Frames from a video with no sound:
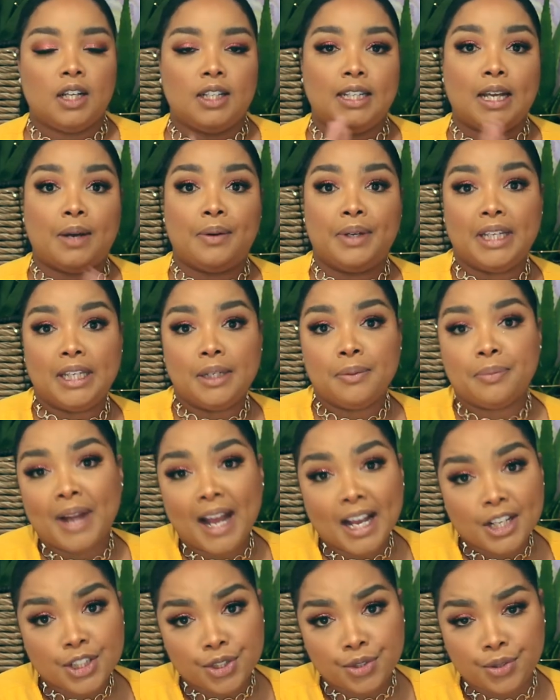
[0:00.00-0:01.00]
Now,
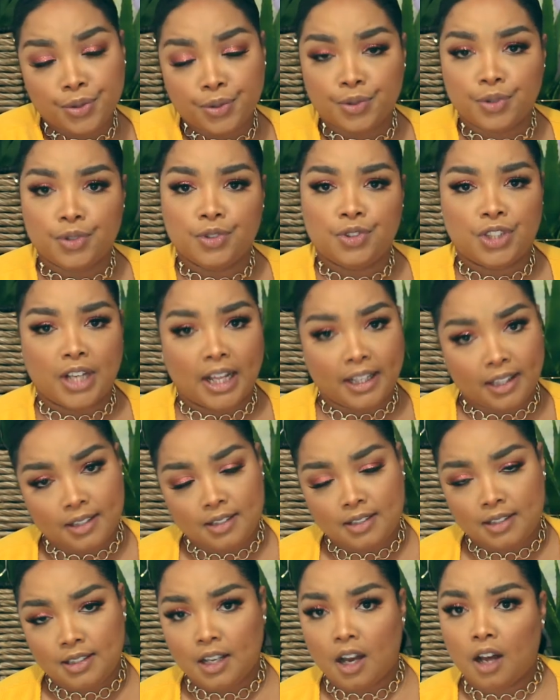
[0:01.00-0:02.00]
irrational
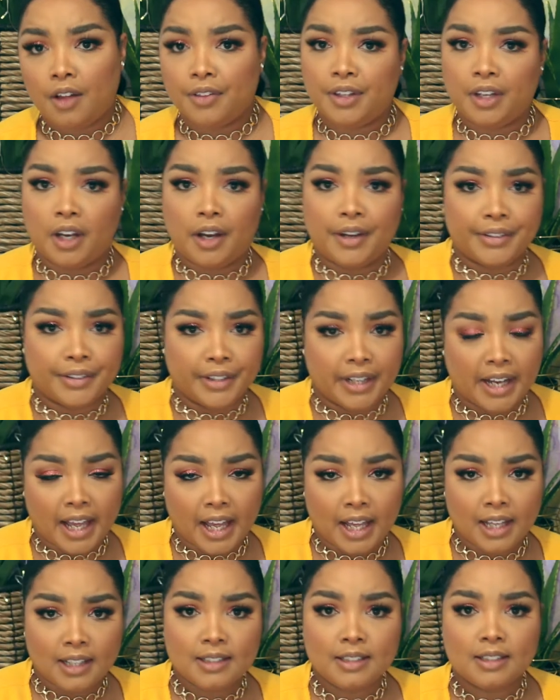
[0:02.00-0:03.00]
jealousy, on the other
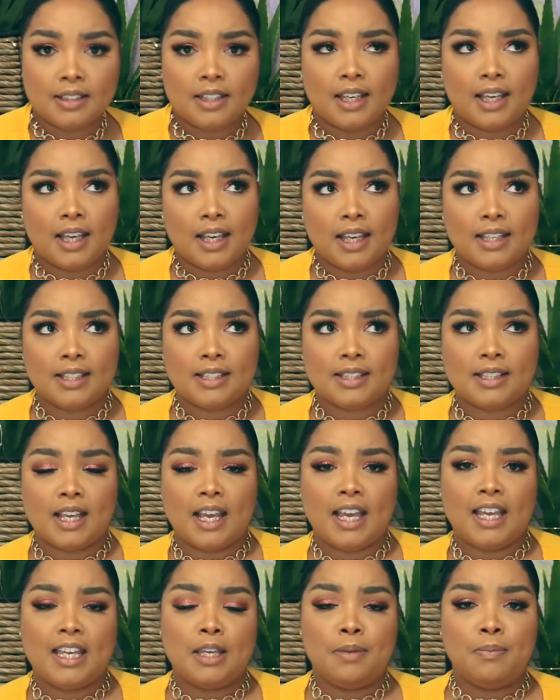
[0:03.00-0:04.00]
hand, is
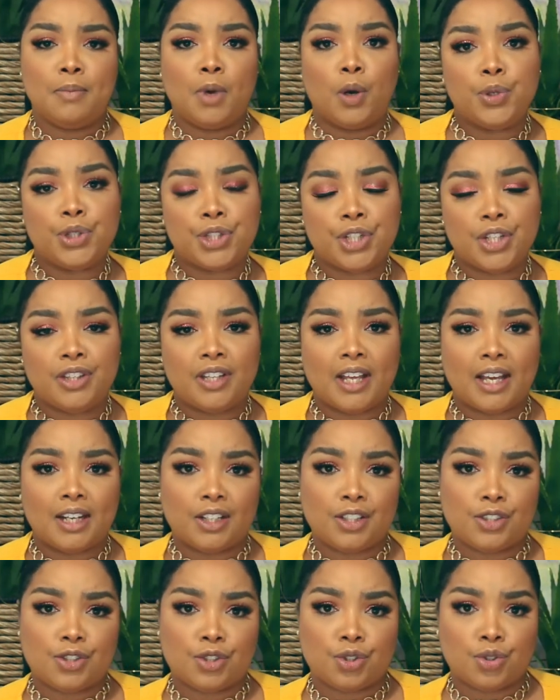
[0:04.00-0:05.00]
an emotion
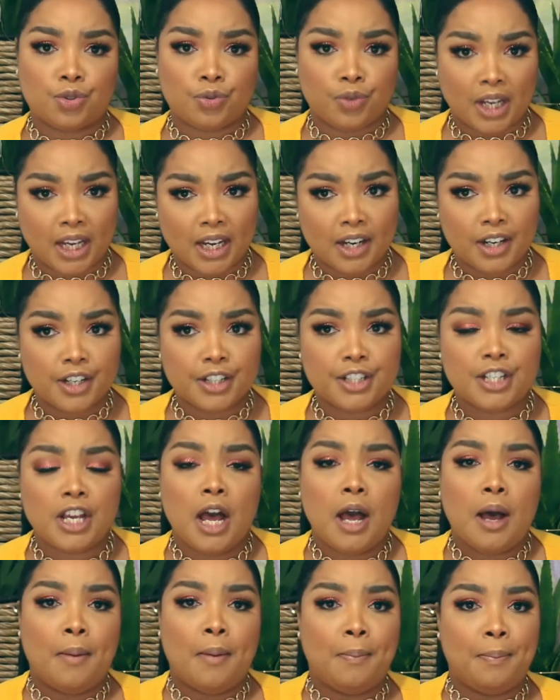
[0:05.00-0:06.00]
that is triggered
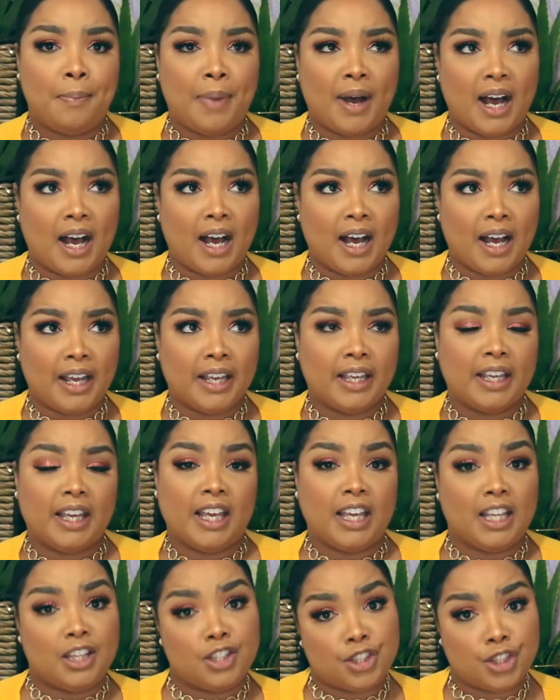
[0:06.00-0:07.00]
by
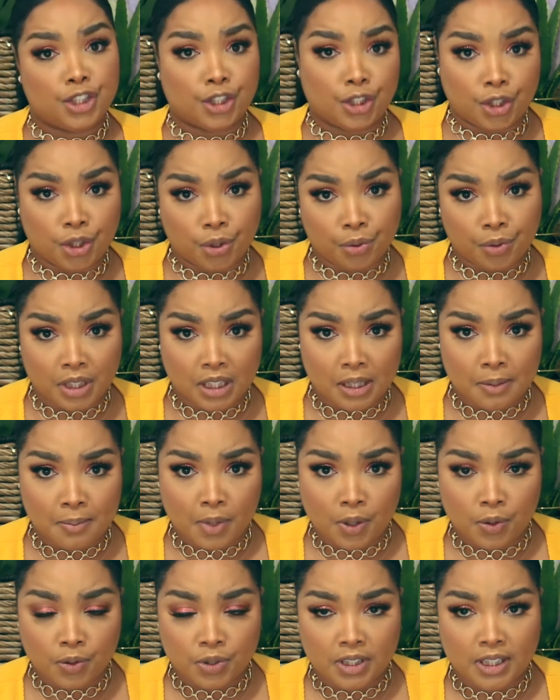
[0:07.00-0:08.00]
insecurity
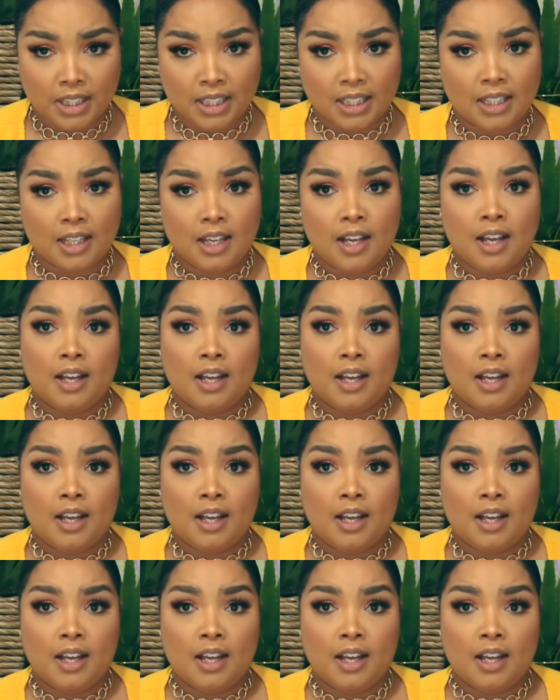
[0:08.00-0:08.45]
mostly.